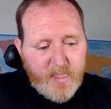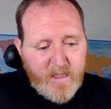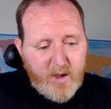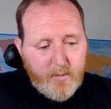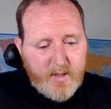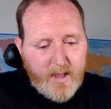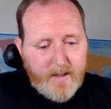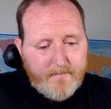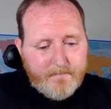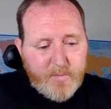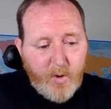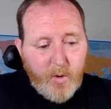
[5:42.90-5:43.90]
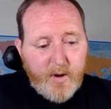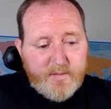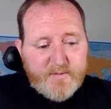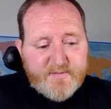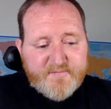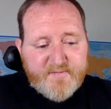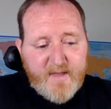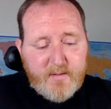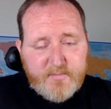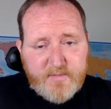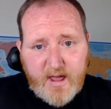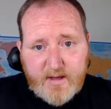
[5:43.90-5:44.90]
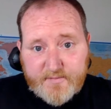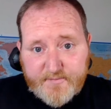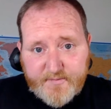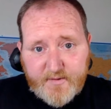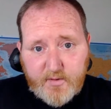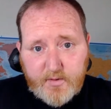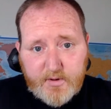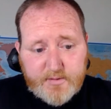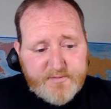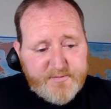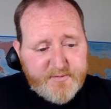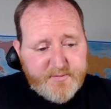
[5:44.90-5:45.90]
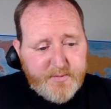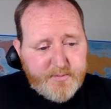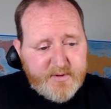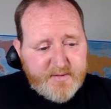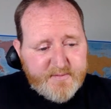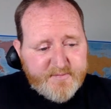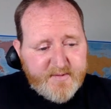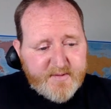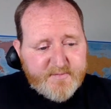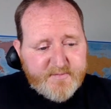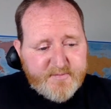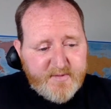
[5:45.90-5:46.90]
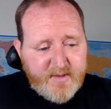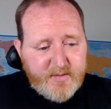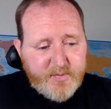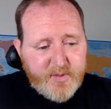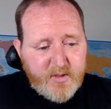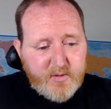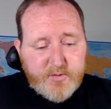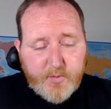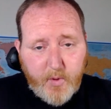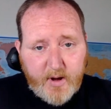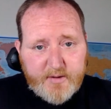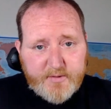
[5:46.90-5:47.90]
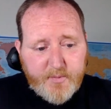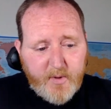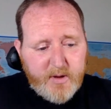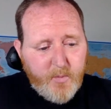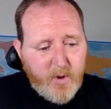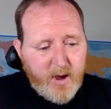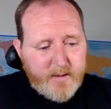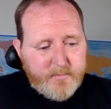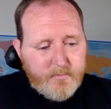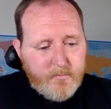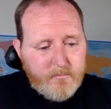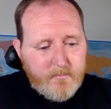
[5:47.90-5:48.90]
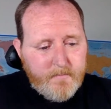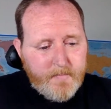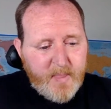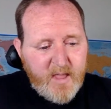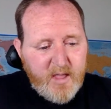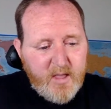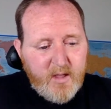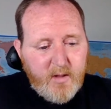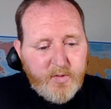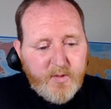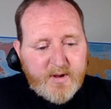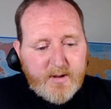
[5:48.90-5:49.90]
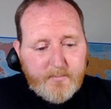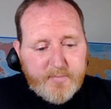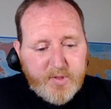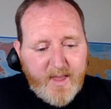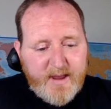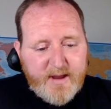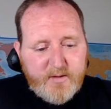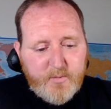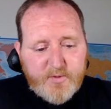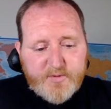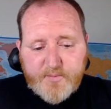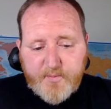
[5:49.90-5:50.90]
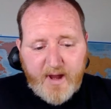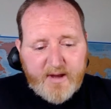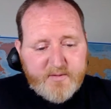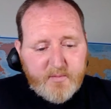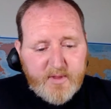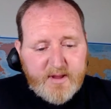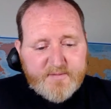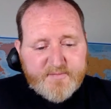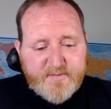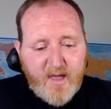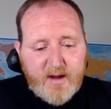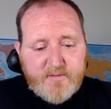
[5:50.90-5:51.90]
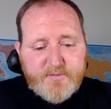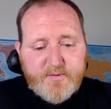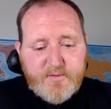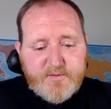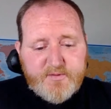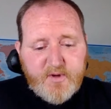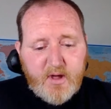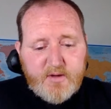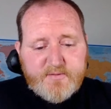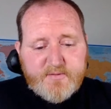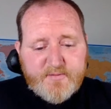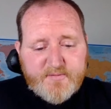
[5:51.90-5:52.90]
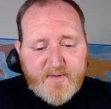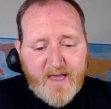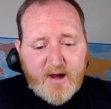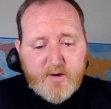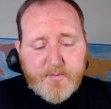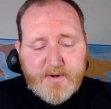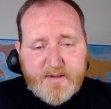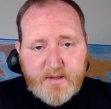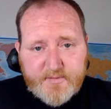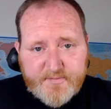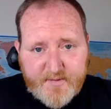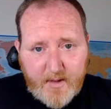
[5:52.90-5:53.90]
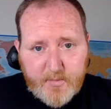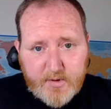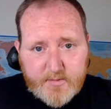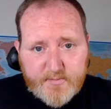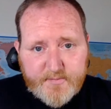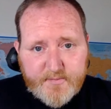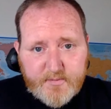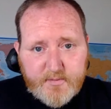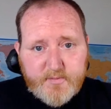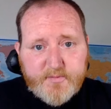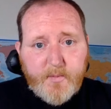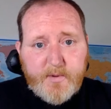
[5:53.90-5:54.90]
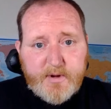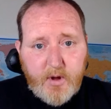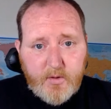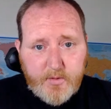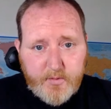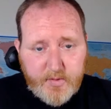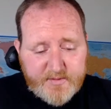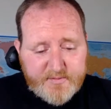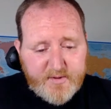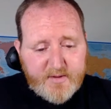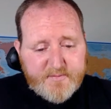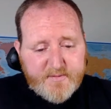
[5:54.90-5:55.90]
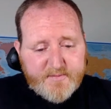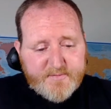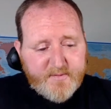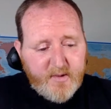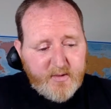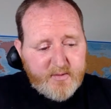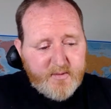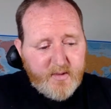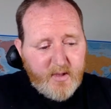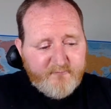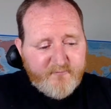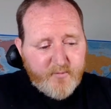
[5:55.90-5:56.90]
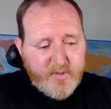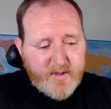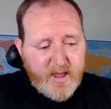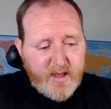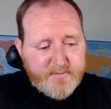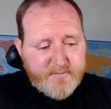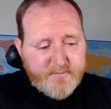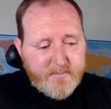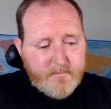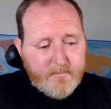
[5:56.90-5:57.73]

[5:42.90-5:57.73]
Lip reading: Okay, on the same day, still on June 16th, 2021, the complaint was randomly assigned to Judge Zachary Summers. So we know who the judge is for the case.